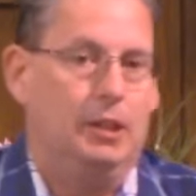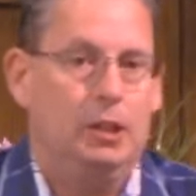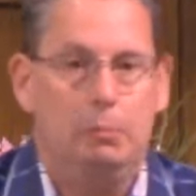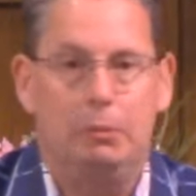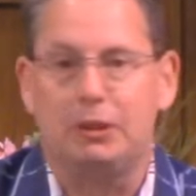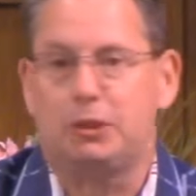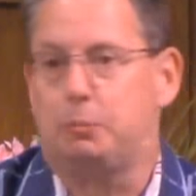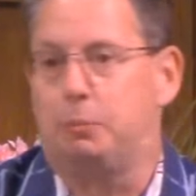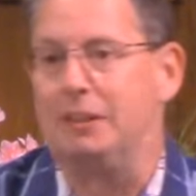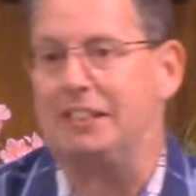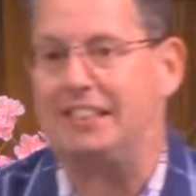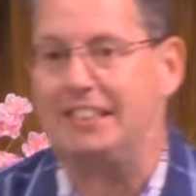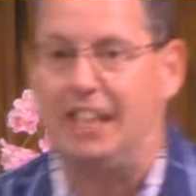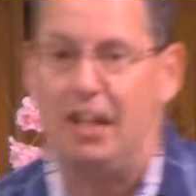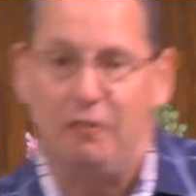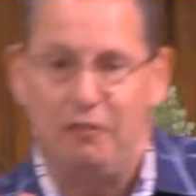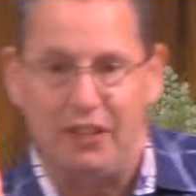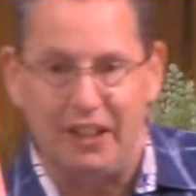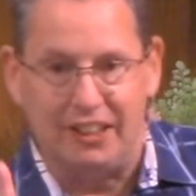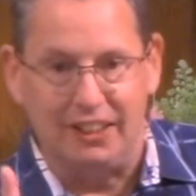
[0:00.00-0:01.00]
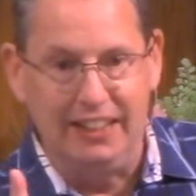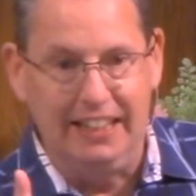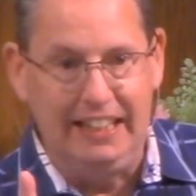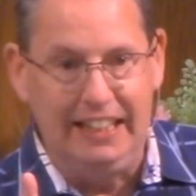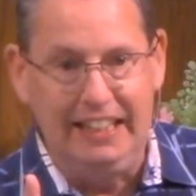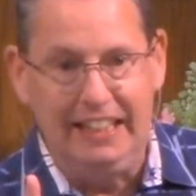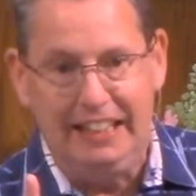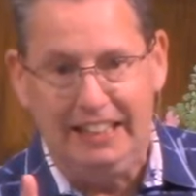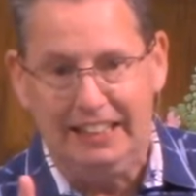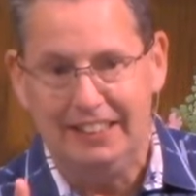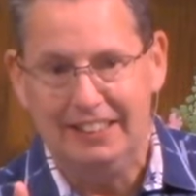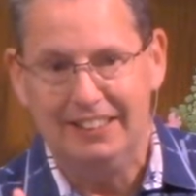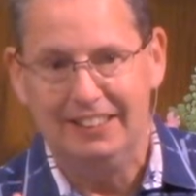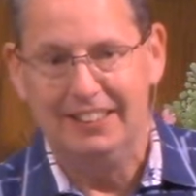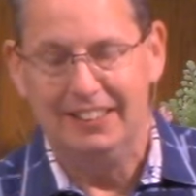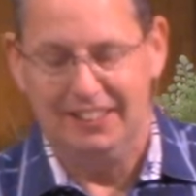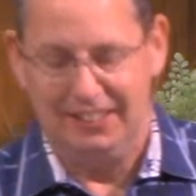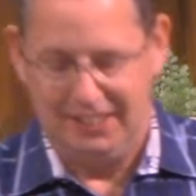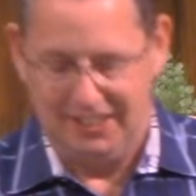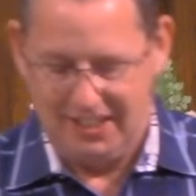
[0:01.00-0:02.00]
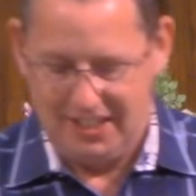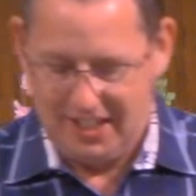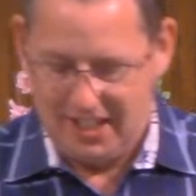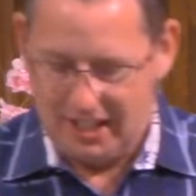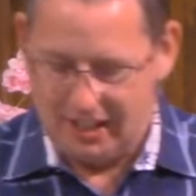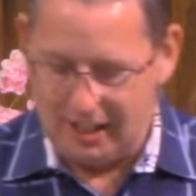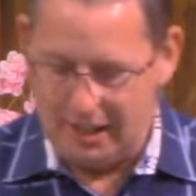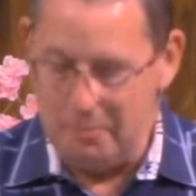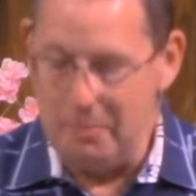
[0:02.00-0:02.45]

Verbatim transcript: but specifically, I